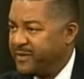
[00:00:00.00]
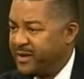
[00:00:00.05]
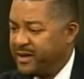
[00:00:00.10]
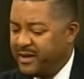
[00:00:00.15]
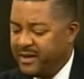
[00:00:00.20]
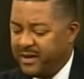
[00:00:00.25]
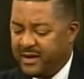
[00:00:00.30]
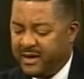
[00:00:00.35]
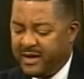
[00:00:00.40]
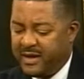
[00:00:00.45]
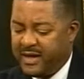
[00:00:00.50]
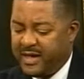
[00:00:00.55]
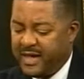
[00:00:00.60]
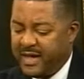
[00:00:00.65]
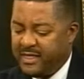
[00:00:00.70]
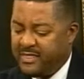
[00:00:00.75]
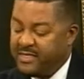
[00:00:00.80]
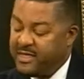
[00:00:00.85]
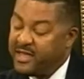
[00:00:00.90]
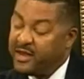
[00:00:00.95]
up.
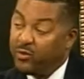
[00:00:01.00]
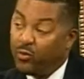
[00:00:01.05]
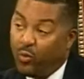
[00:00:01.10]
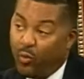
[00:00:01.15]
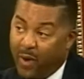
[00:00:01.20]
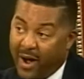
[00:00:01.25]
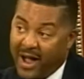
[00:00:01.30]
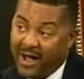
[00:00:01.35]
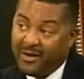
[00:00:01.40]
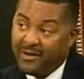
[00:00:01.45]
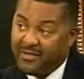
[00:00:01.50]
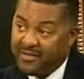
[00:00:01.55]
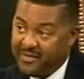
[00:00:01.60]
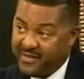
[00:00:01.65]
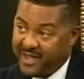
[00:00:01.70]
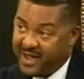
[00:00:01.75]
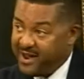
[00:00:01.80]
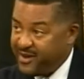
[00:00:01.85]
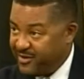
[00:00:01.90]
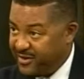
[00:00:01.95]
And then
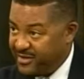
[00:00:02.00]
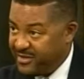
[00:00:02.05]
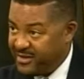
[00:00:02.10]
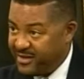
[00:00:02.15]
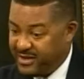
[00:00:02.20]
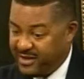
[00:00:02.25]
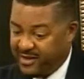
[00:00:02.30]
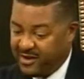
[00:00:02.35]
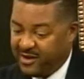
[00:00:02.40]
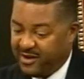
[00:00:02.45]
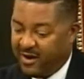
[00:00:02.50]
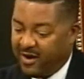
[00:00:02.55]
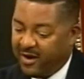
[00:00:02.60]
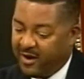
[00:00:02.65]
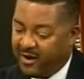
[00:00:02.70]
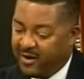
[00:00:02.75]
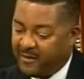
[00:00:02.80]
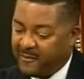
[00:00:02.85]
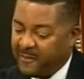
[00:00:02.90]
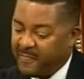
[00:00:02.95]
while there in
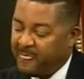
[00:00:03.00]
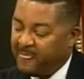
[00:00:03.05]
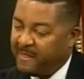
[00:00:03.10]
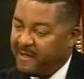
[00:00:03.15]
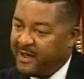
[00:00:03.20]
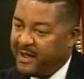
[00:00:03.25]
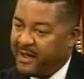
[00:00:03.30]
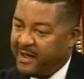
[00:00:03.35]
the ER,